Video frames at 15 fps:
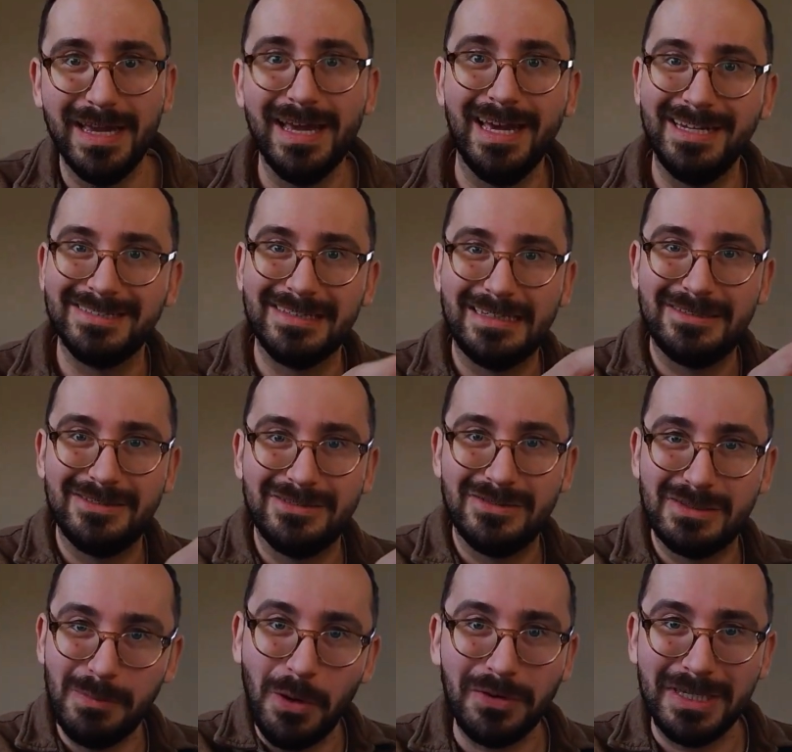And it's not too
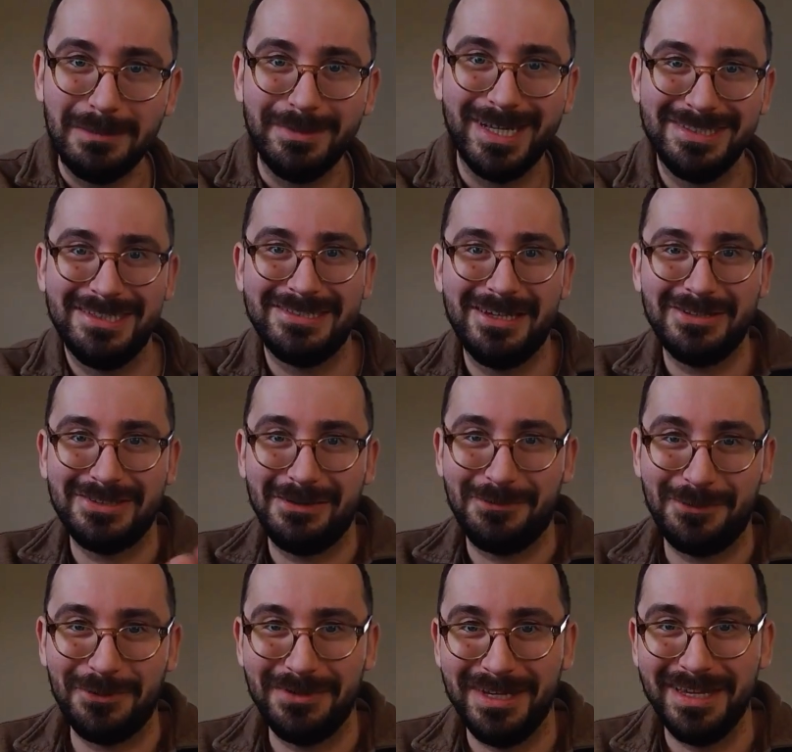smoky because it's also
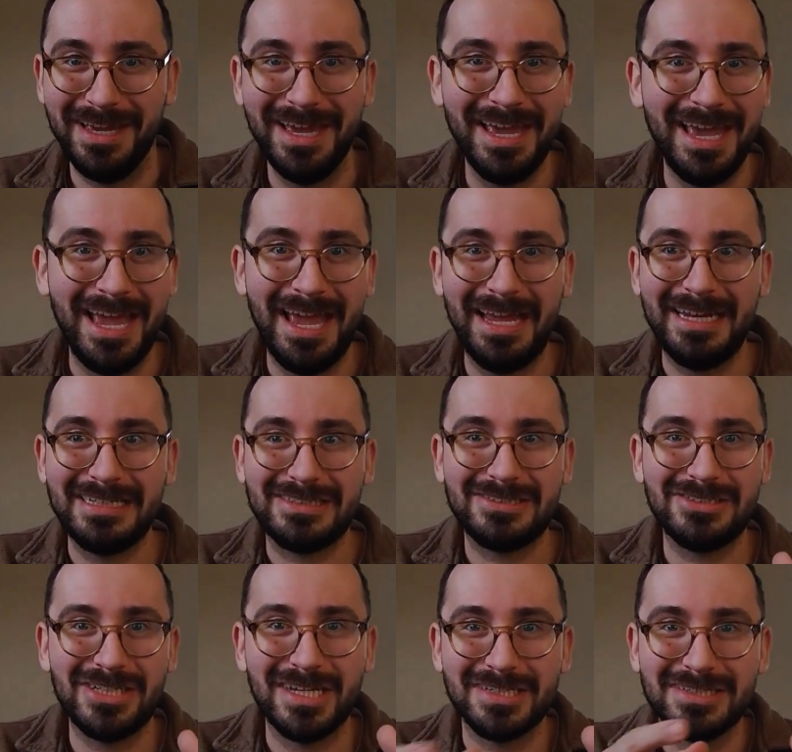fruity. And it's
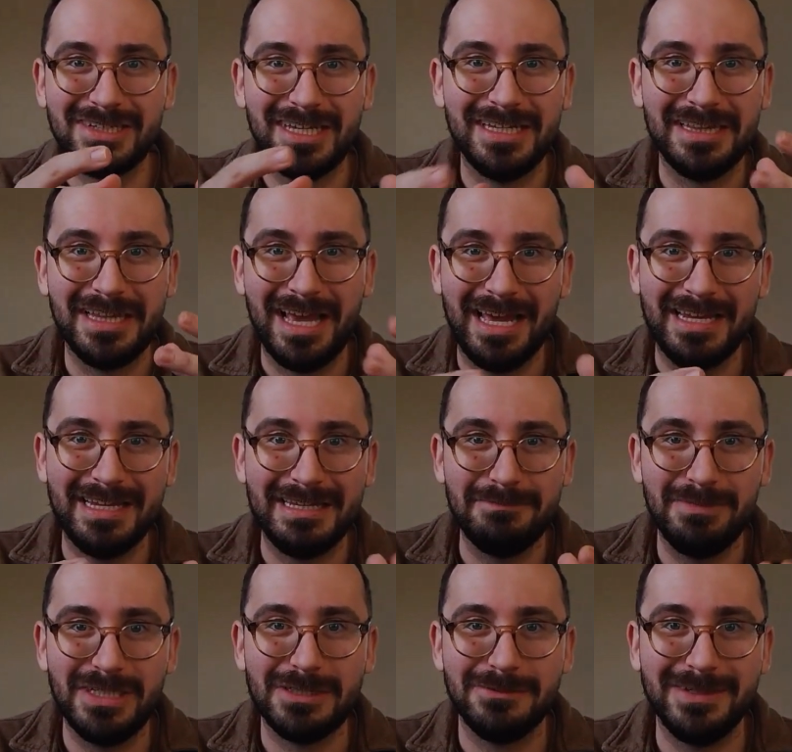just in that
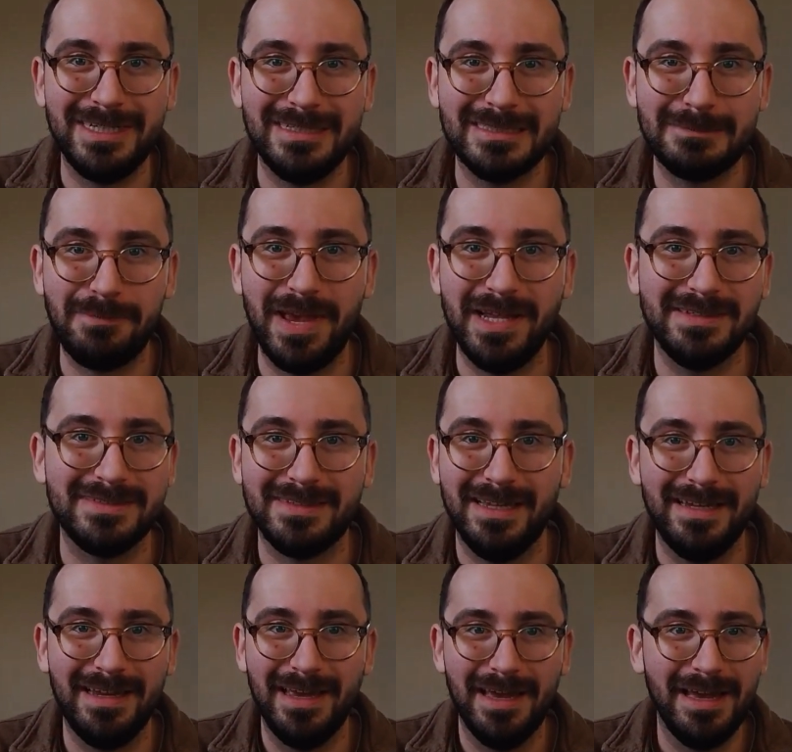in-between space
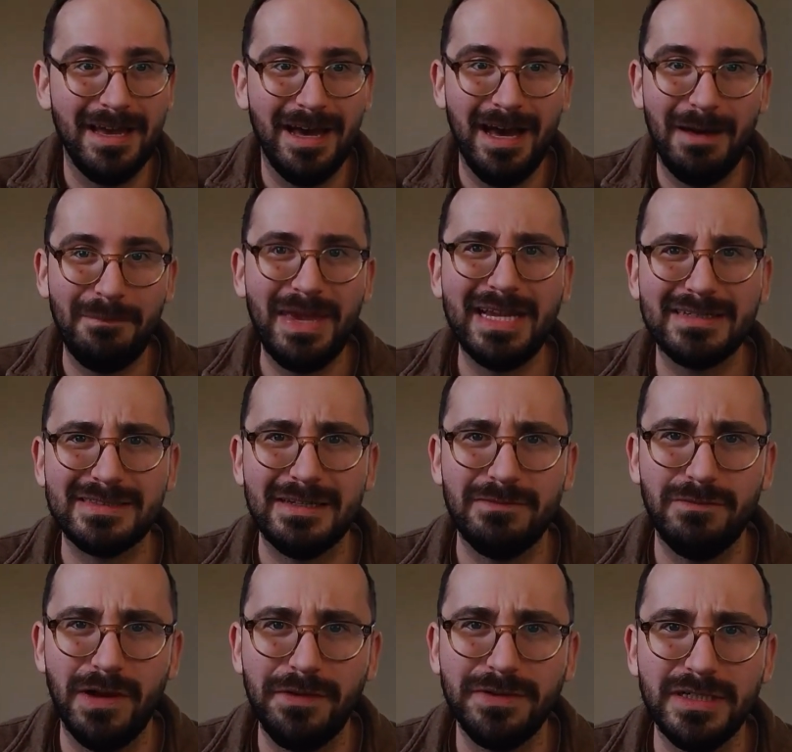that makes it
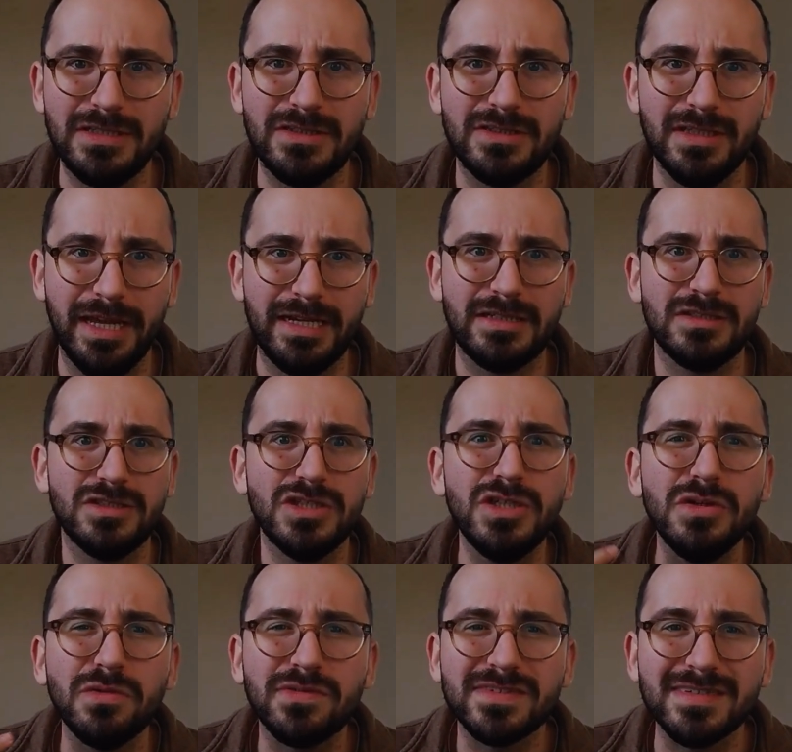very like
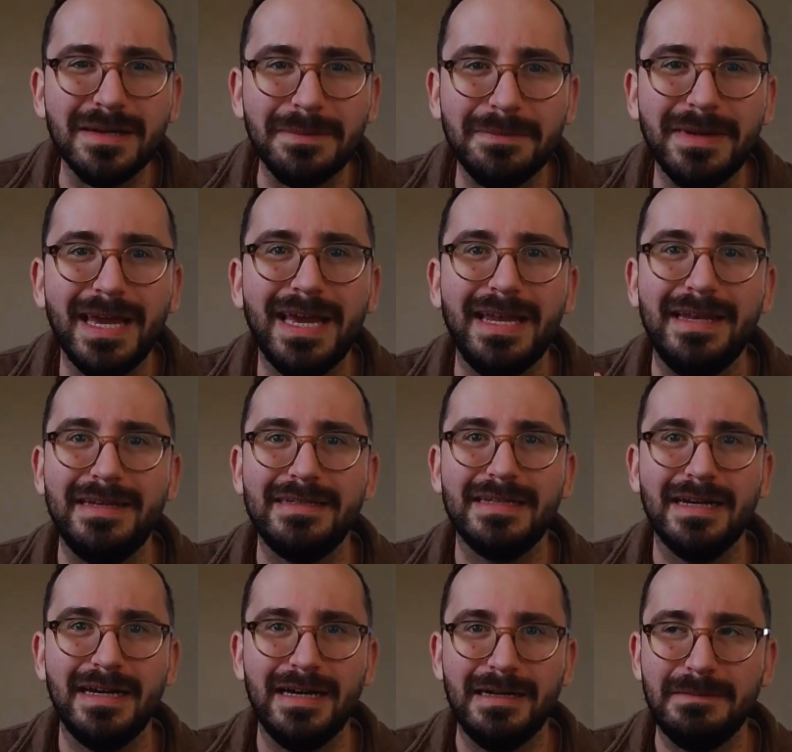toothsome and
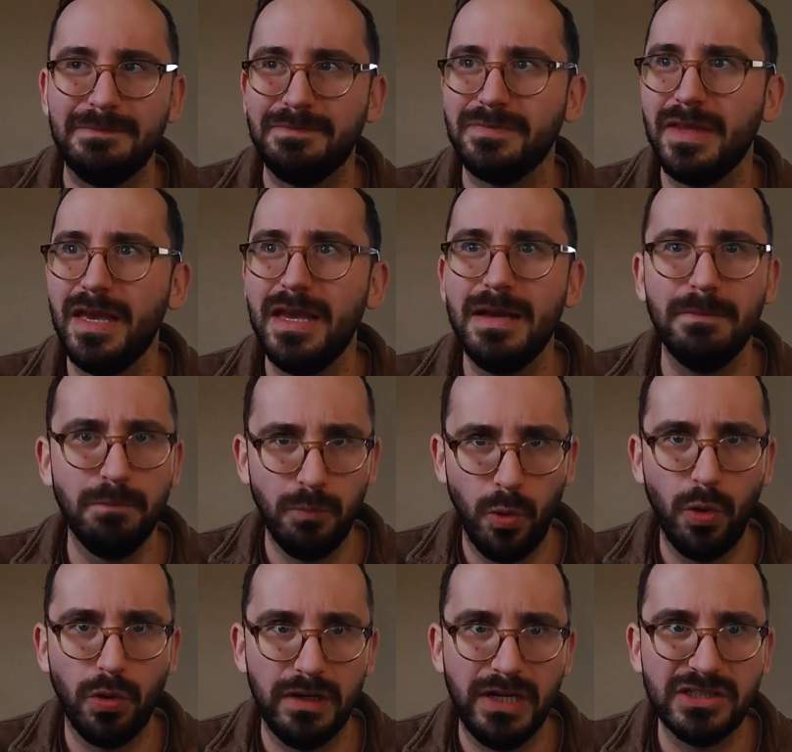
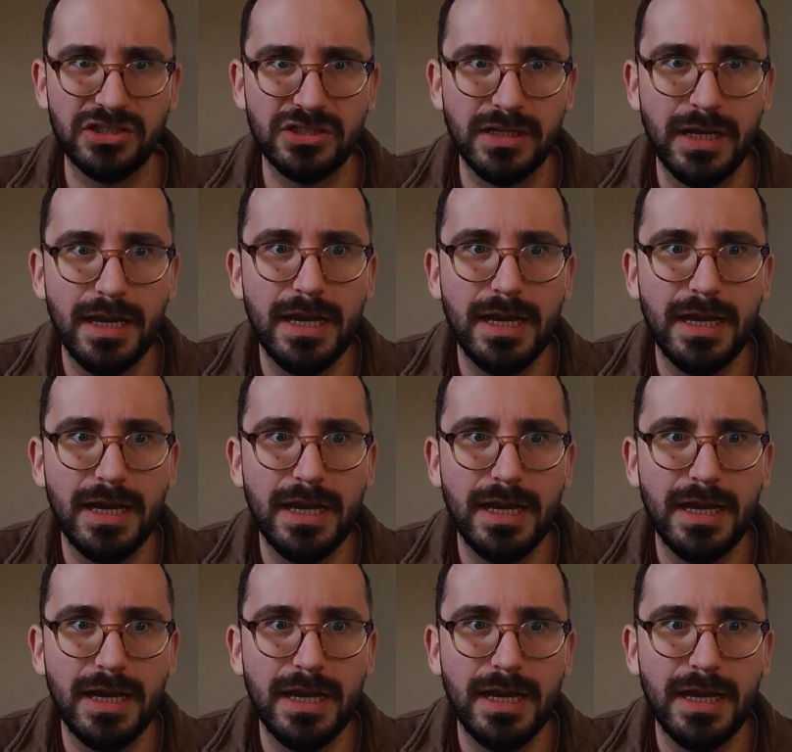moorish.